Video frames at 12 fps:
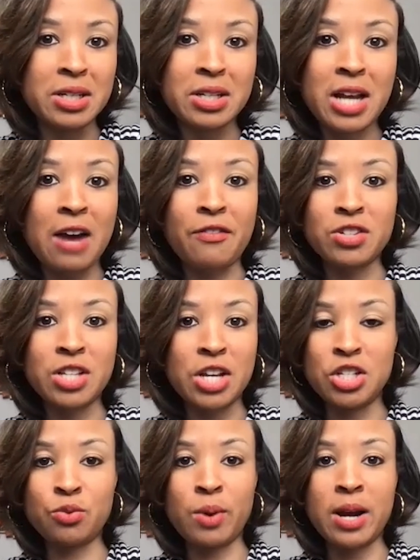
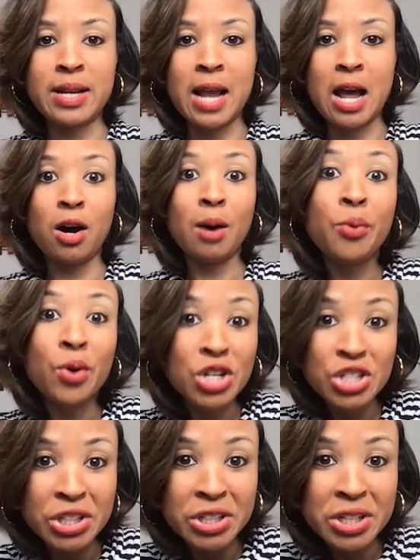conversations right now,
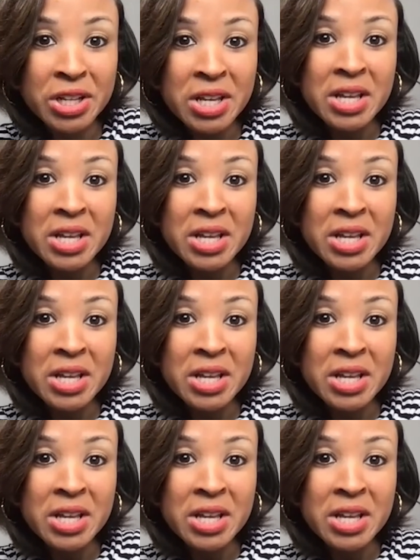abortion.